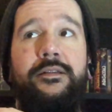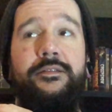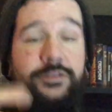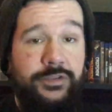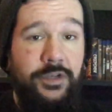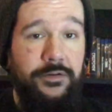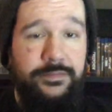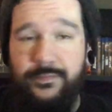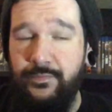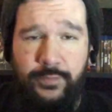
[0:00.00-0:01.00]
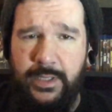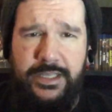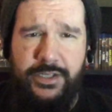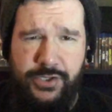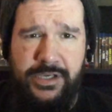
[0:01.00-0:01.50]
So
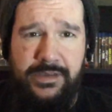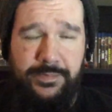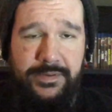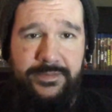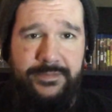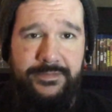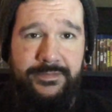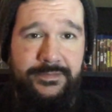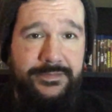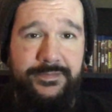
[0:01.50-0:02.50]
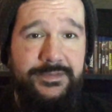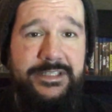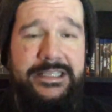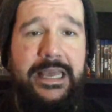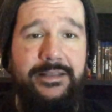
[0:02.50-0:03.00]
really cheap
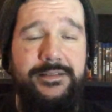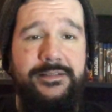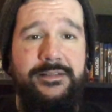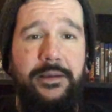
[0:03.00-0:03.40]
sets.